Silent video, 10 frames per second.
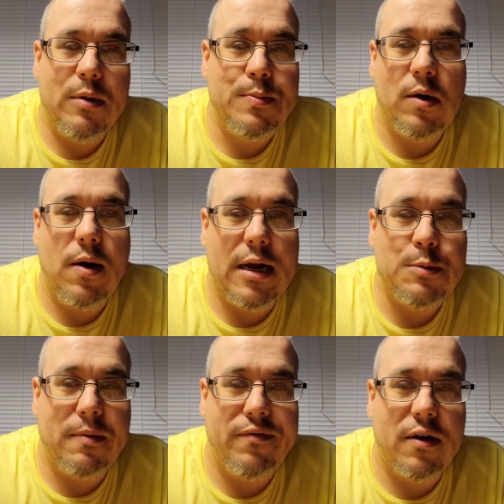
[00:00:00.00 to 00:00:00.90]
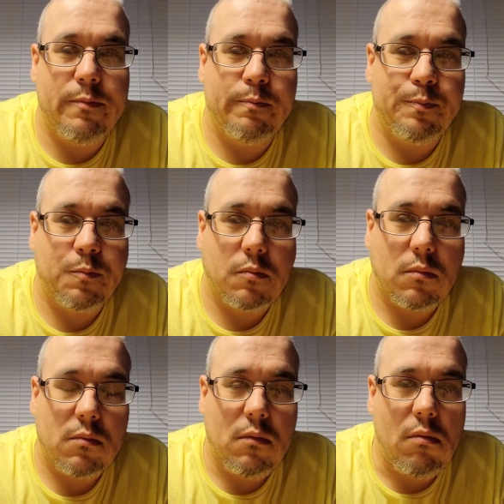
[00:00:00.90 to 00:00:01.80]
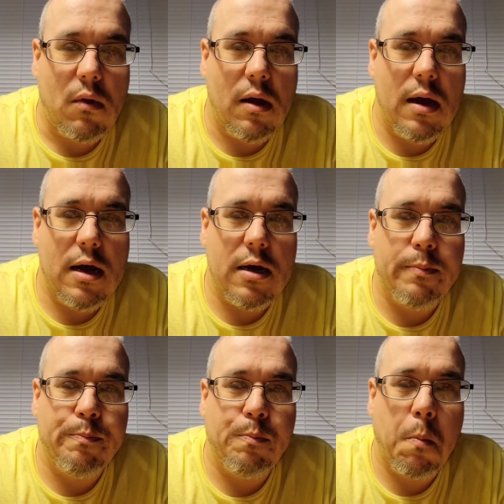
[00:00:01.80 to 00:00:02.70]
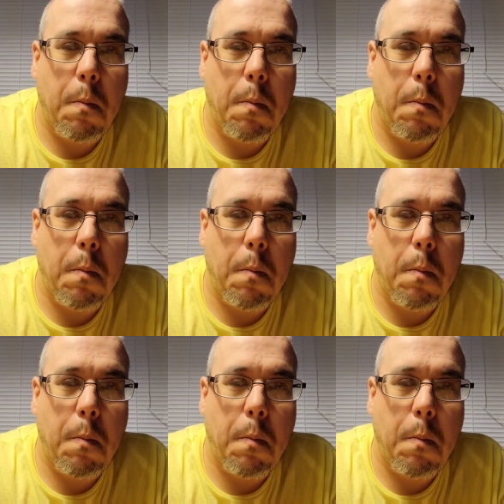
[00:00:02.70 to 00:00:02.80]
it's been great. It's been fun.